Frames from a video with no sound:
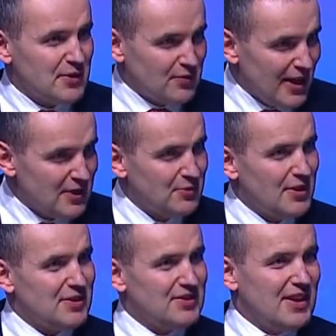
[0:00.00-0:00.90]
we try to
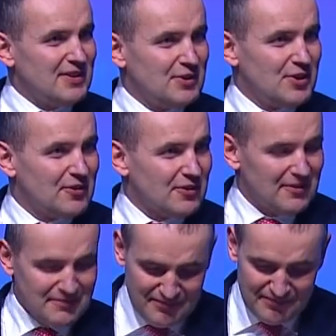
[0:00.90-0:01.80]
understand each other,
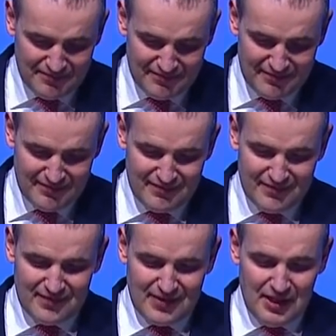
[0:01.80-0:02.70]

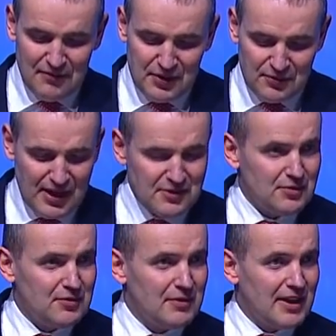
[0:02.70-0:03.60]
if we try
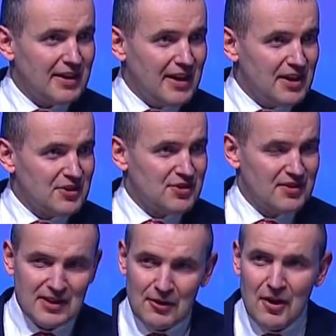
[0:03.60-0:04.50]
to engage
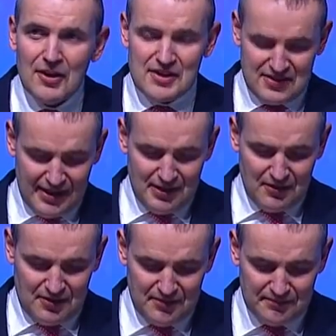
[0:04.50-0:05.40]
in an honest
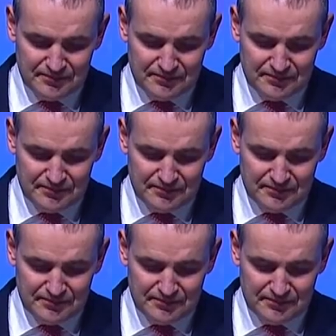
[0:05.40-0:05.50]
dialogue,